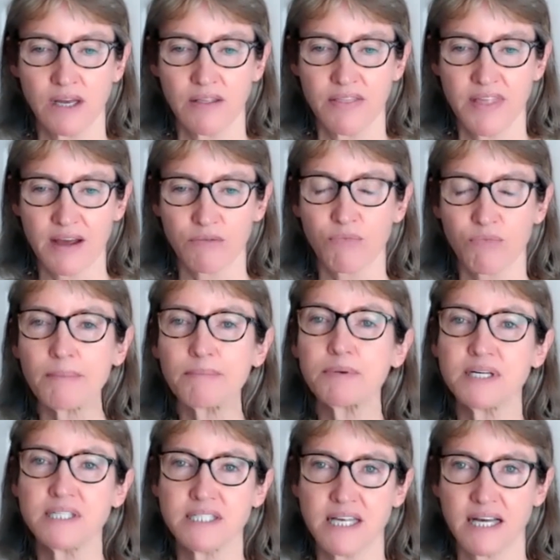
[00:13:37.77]
that
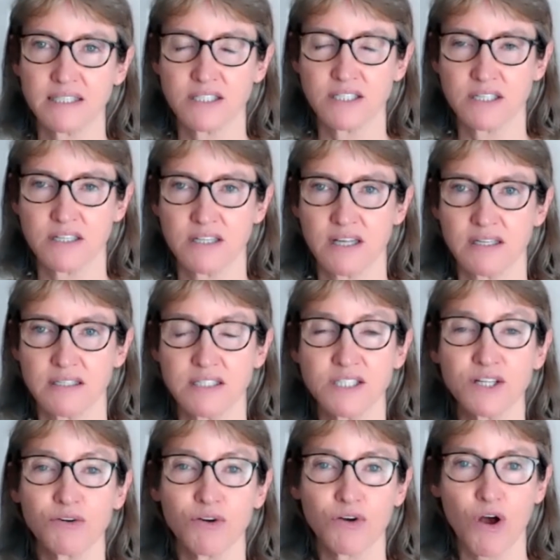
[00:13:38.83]
represents the
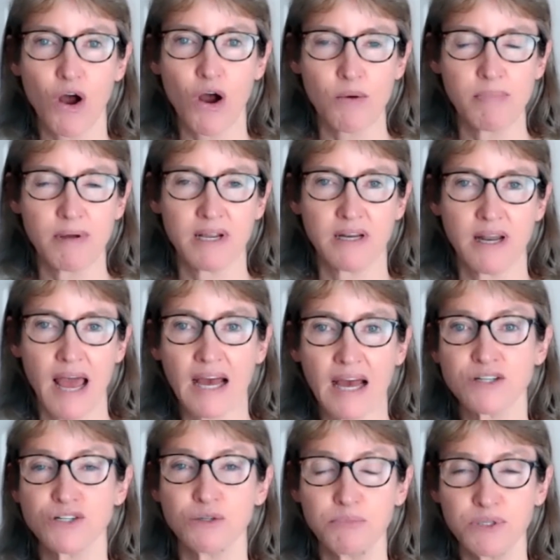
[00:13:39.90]
zero carbon
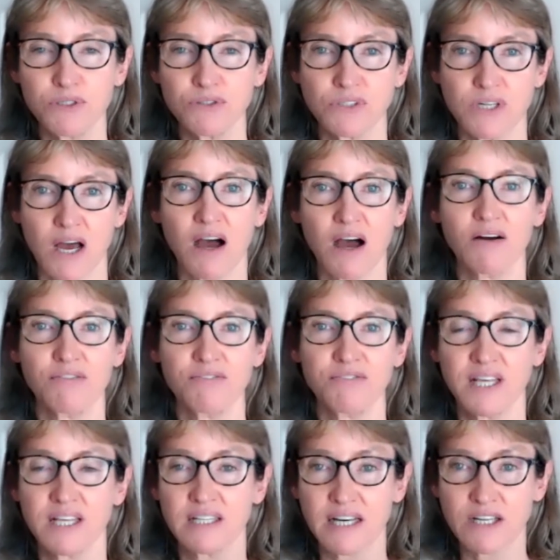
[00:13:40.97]
attribute of
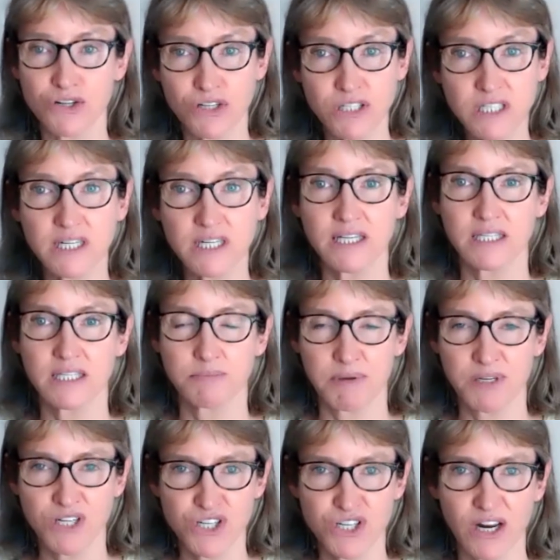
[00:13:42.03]
the electricity that's
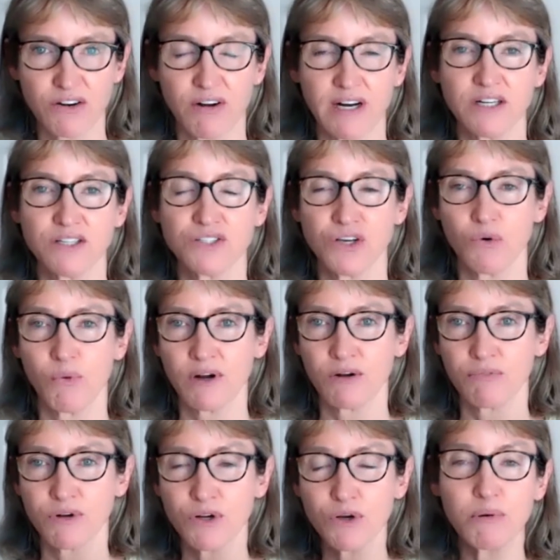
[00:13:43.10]
been generated. So when a
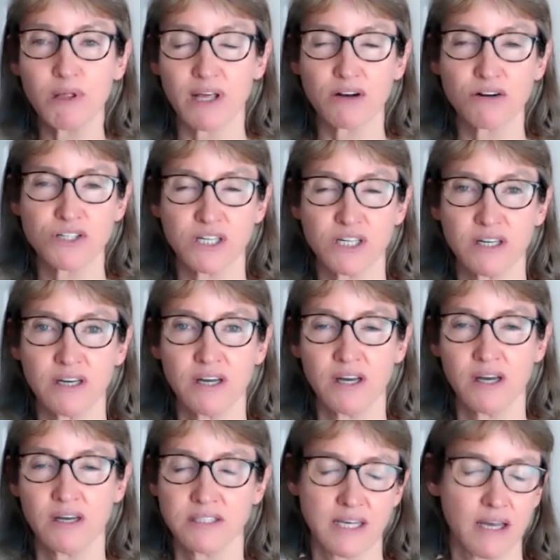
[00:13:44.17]
renewable energy,
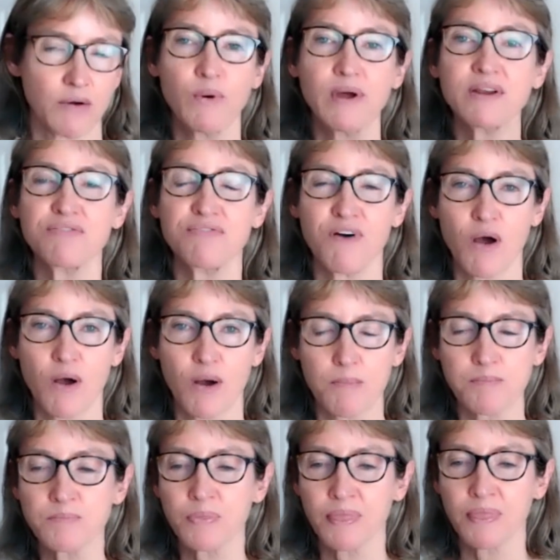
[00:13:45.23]
say a wind
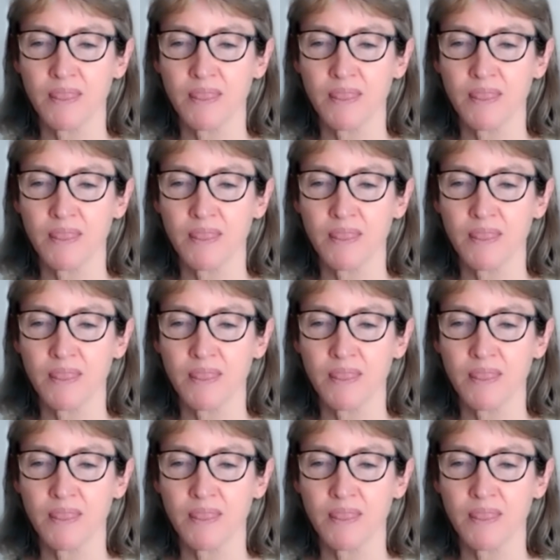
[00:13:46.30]
farm,